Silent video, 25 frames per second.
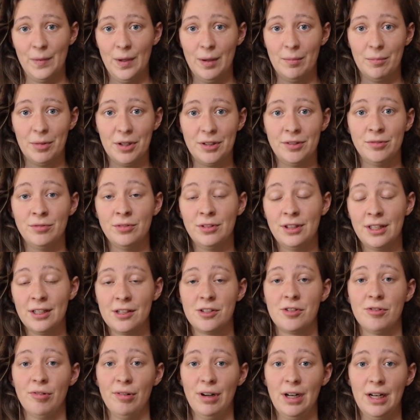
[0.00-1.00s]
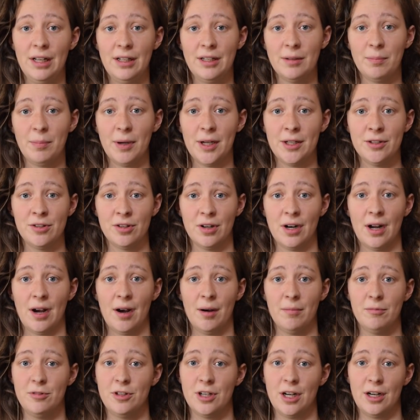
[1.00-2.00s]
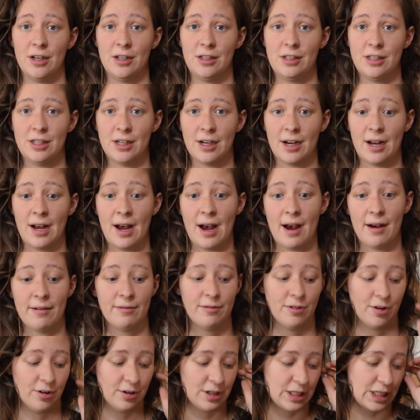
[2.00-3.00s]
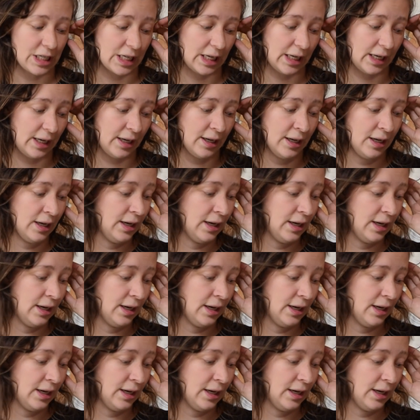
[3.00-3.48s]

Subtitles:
but this really depends on how much energy I have, honestly.